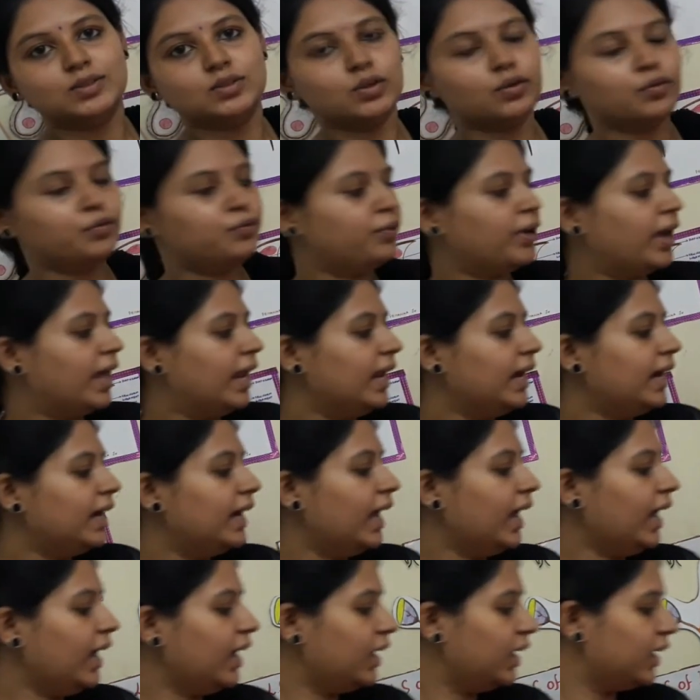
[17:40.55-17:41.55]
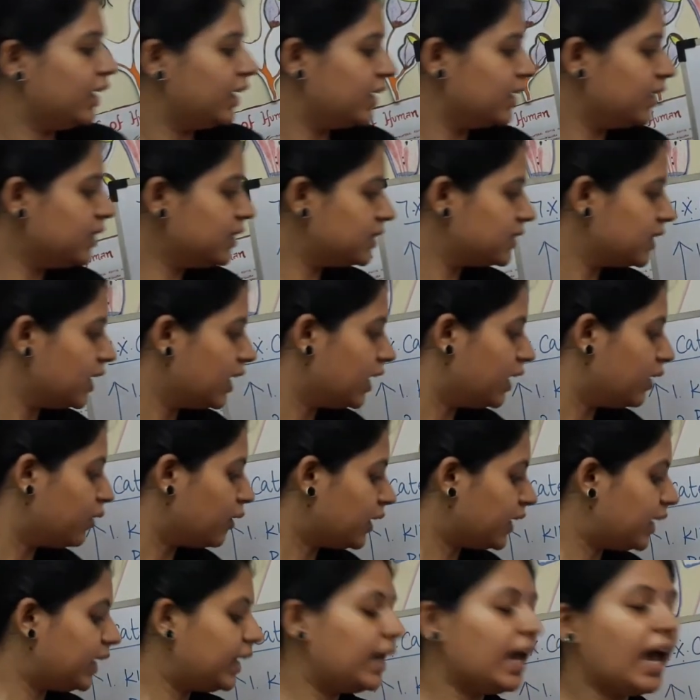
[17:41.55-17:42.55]
So Felidae is
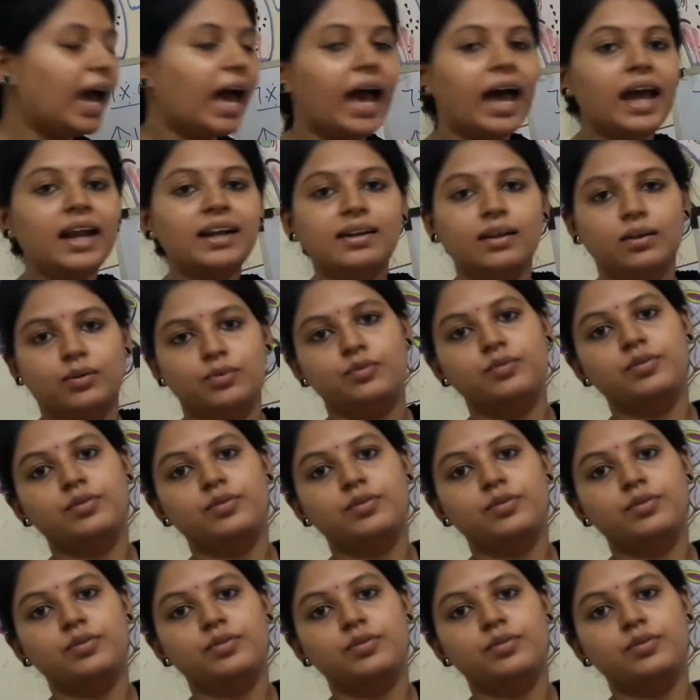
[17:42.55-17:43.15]
cat